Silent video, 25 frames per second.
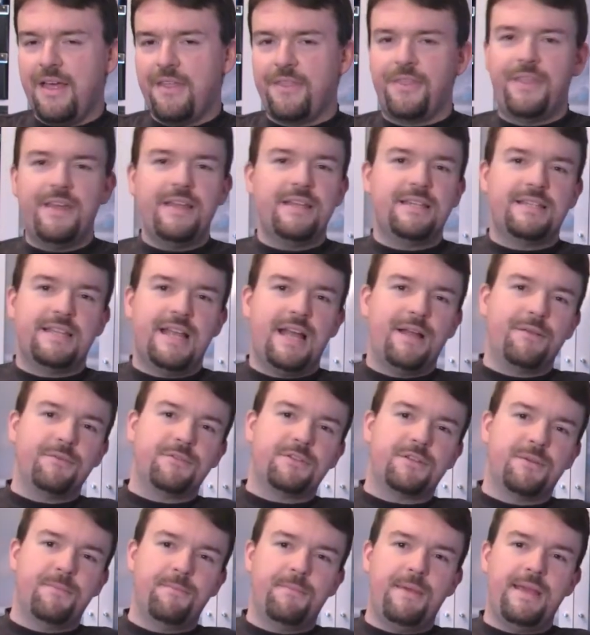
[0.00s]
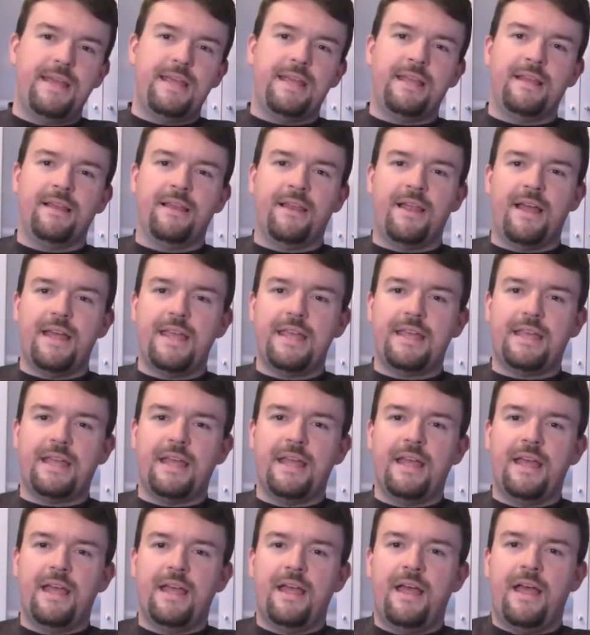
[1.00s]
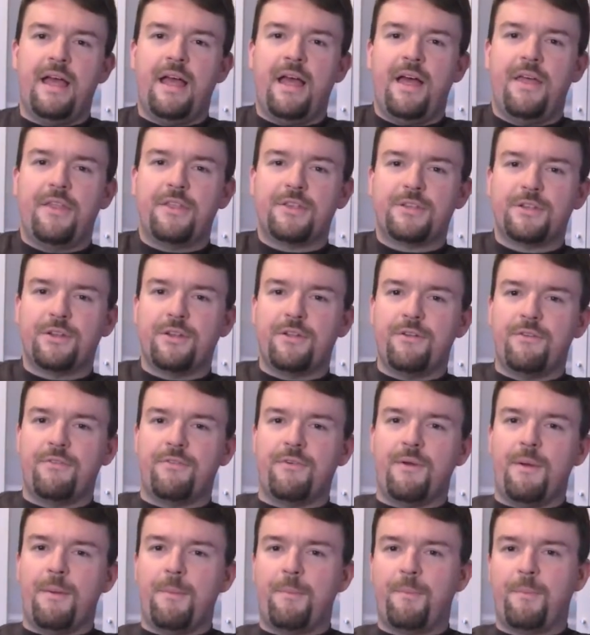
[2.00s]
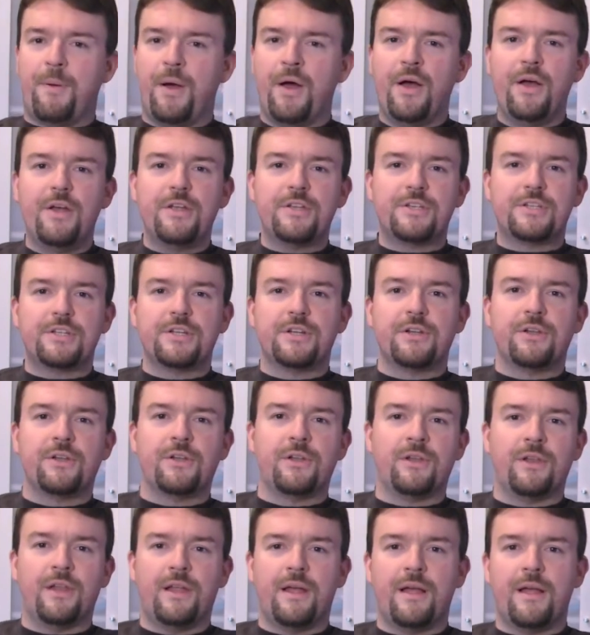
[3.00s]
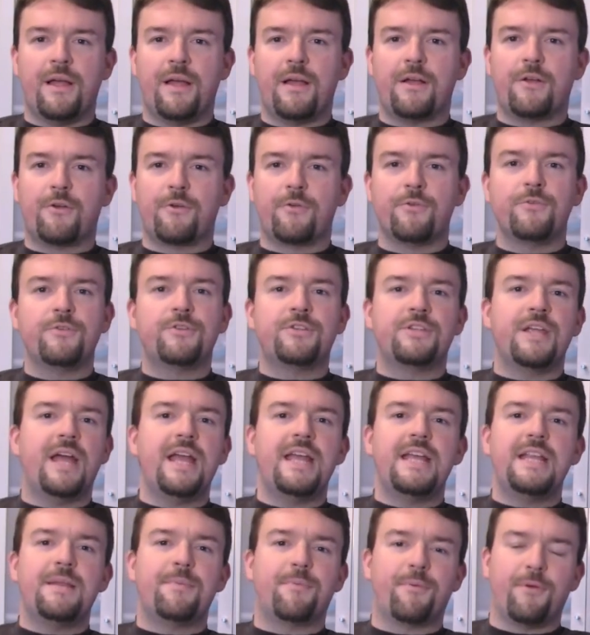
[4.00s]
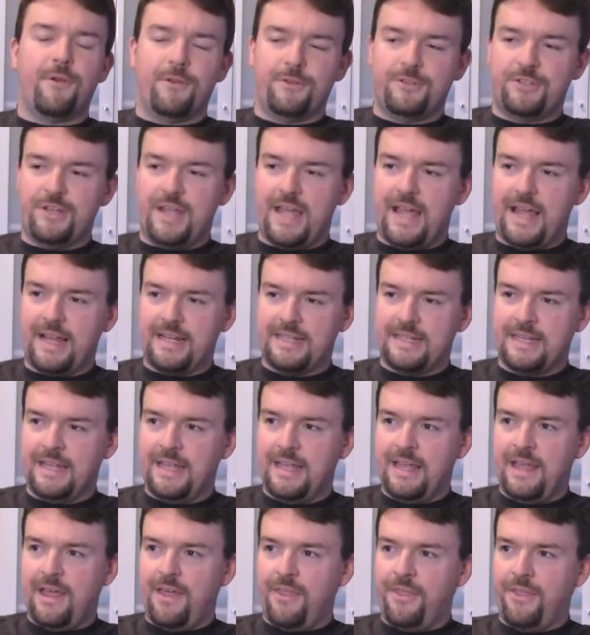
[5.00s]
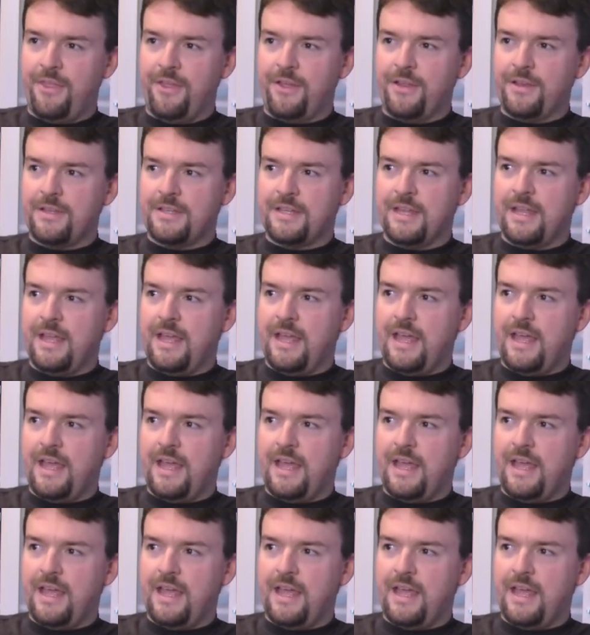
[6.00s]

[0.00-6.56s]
This sounds to me like the sort of personal crusade project that,